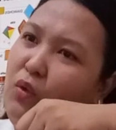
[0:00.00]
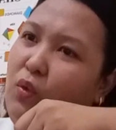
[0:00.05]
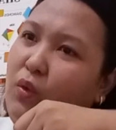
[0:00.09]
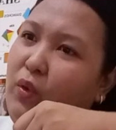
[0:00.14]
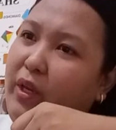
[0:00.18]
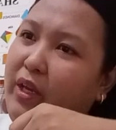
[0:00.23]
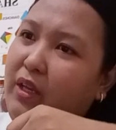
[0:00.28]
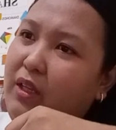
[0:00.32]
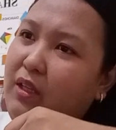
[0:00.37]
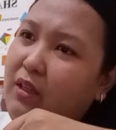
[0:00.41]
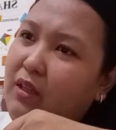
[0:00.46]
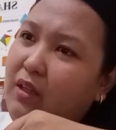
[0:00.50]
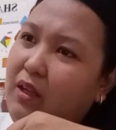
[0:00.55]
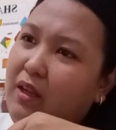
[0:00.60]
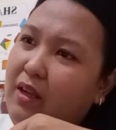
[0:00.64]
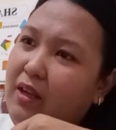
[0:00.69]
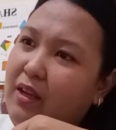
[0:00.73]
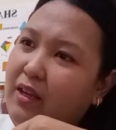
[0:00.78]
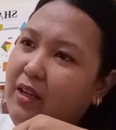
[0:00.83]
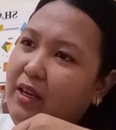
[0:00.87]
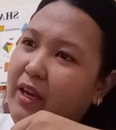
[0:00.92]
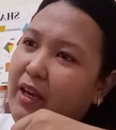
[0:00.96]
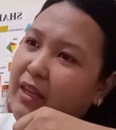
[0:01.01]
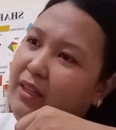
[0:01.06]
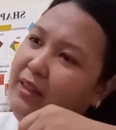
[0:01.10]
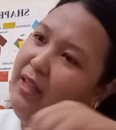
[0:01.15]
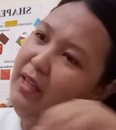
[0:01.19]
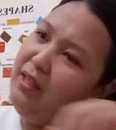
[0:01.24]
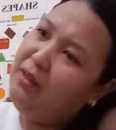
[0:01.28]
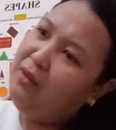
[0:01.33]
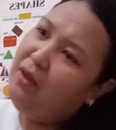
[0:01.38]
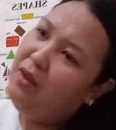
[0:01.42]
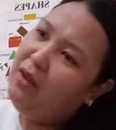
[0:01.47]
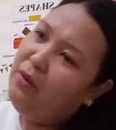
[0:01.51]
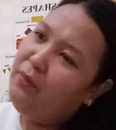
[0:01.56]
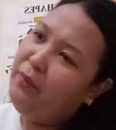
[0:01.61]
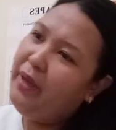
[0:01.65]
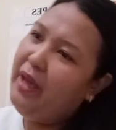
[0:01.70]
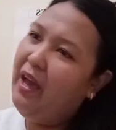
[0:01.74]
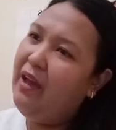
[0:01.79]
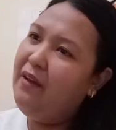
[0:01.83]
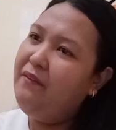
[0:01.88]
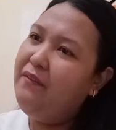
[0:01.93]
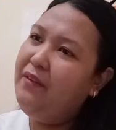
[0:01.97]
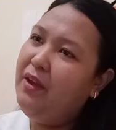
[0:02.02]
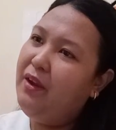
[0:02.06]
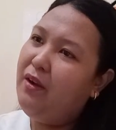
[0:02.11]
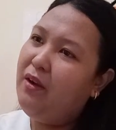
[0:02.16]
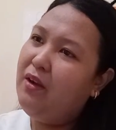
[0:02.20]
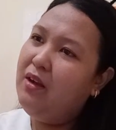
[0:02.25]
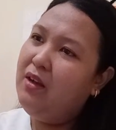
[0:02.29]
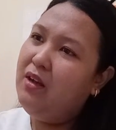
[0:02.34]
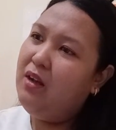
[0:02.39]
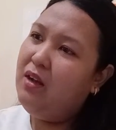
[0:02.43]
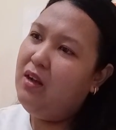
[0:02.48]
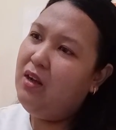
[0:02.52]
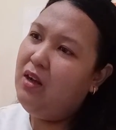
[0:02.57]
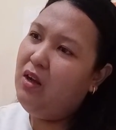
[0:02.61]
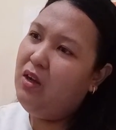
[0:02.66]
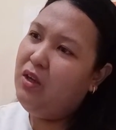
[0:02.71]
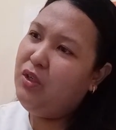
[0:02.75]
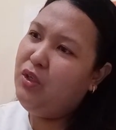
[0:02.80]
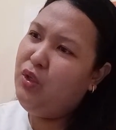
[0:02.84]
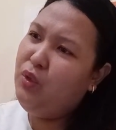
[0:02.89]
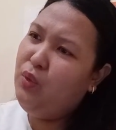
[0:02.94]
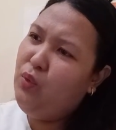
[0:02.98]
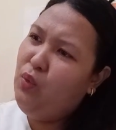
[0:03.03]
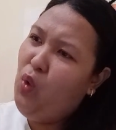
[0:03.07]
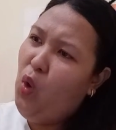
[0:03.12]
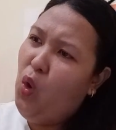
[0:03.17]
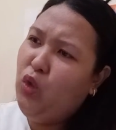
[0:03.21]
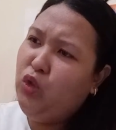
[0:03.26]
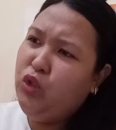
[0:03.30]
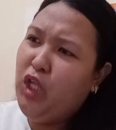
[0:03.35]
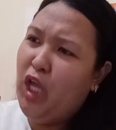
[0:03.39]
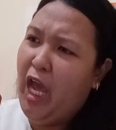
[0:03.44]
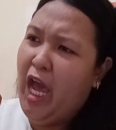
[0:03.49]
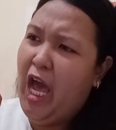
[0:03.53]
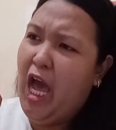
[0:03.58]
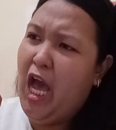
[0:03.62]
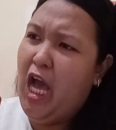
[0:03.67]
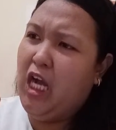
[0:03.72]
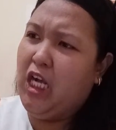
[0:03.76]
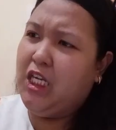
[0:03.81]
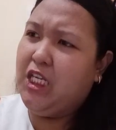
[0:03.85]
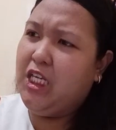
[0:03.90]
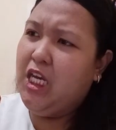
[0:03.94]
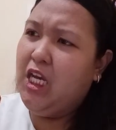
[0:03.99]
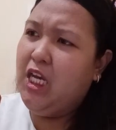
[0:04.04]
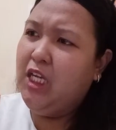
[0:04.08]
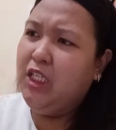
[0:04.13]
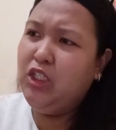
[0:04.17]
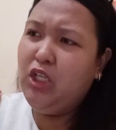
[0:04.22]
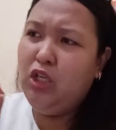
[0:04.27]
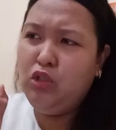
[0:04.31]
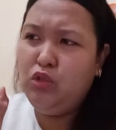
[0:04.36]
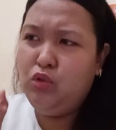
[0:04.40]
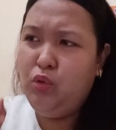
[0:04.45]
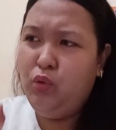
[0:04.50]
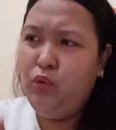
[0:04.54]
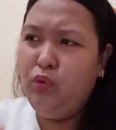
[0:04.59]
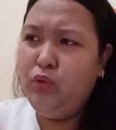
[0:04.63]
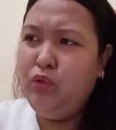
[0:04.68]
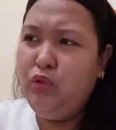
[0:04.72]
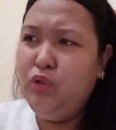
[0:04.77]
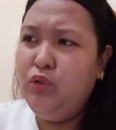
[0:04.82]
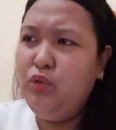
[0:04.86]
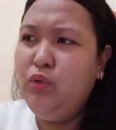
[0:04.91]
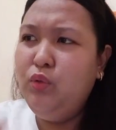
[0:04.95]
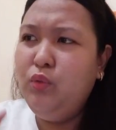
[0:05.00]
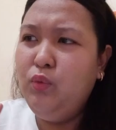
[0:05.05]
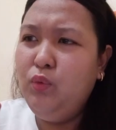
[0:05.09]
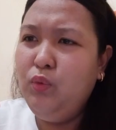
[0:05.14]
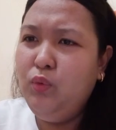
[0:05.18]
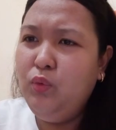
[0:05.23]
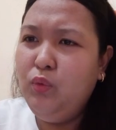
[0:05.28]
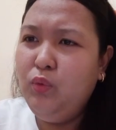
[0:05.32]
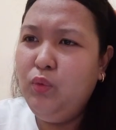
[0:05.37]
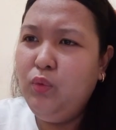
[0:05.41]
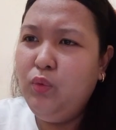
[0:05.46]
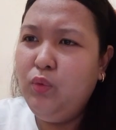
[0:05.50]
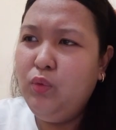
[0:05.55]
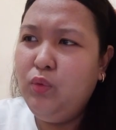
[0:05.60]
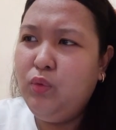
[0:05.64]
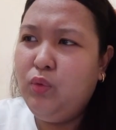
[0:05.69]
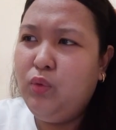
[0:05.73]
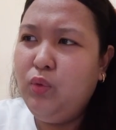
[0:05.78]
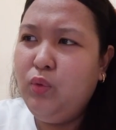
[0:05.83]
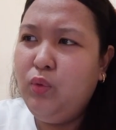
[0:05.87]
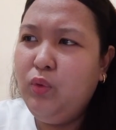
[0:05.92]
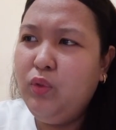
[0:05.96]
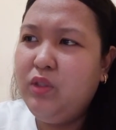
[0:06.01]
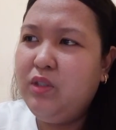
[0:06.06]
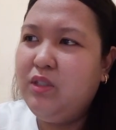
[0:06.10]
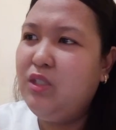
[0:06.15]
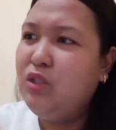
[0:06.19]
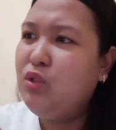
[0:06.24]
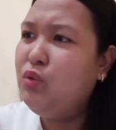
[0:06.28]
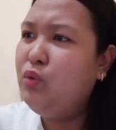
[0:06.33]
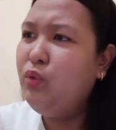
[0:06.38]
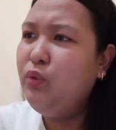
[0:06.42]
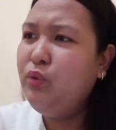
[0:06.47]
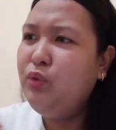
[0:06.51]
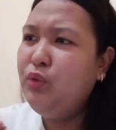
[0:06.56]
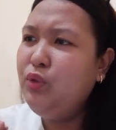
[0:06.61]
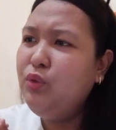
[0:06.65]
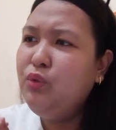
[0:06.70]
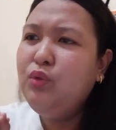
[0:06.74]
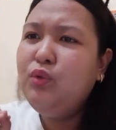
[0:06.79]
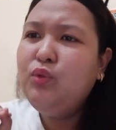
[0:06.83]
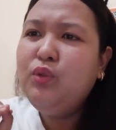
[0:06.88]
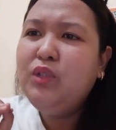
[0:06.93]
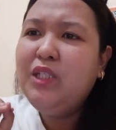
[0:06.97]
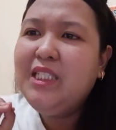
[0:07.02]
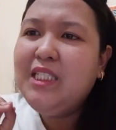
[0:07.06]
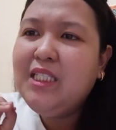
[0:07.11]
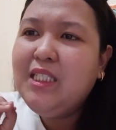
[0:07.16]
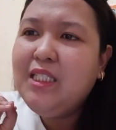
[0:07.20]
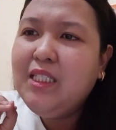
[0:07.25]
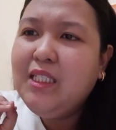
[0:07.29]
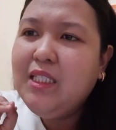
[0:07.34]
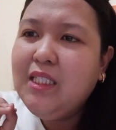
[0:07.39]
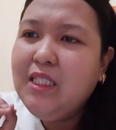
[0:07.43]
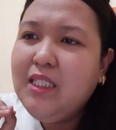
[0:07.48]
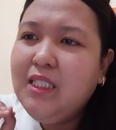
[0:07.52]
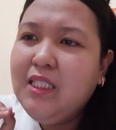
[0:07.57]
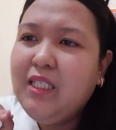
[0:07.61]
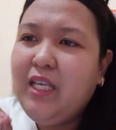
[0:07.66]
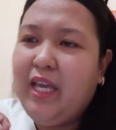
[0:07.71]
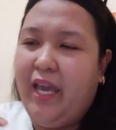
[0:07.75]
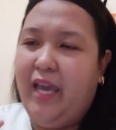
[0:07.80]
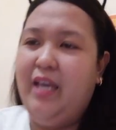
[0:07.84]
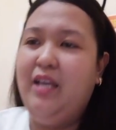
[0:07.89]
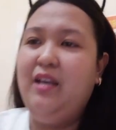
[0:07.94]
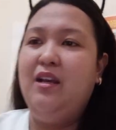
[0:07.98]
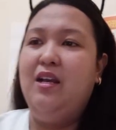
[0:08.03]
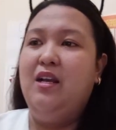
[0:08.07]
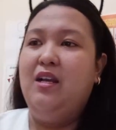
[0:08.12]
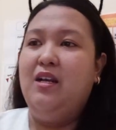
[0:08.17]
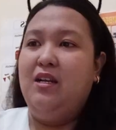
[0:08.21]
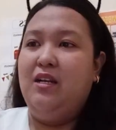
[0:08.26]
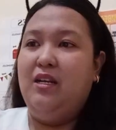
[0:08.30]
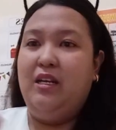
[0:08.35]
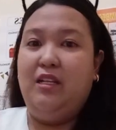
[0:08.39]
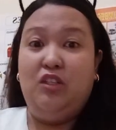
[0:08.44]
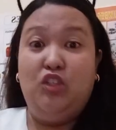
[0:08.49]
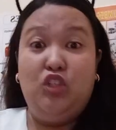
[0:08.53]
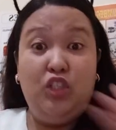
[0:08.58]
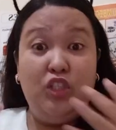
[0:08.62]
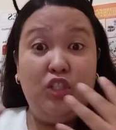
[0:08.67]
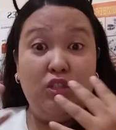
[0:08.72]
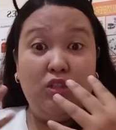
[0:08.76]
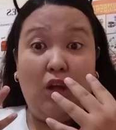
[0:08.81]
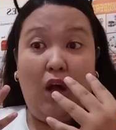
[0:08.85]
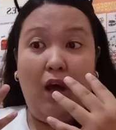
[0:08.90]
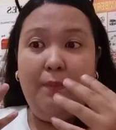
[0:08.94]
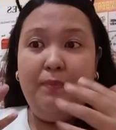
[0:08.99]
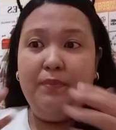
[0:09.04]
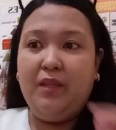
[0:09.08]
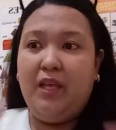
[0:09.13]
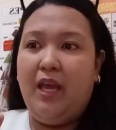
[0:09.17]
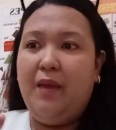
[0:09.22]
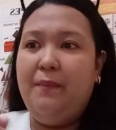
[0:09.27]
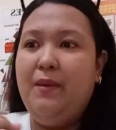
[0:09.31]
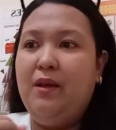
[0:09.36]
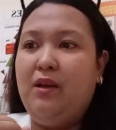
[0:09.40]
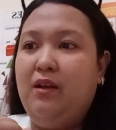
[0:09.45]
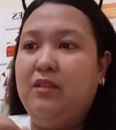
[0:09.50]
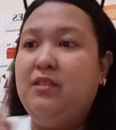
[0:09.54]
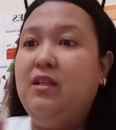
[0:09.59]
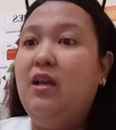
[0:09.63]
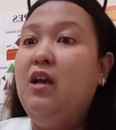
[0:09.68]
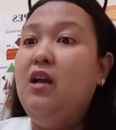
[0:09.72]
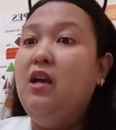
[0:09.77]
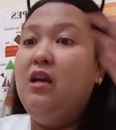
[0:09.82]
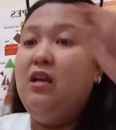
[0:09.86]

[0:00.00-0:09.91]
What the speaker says: Queen. Okay, and then we have here, you old hag. Just who do you do this? Okay, then she stopped. Okay, because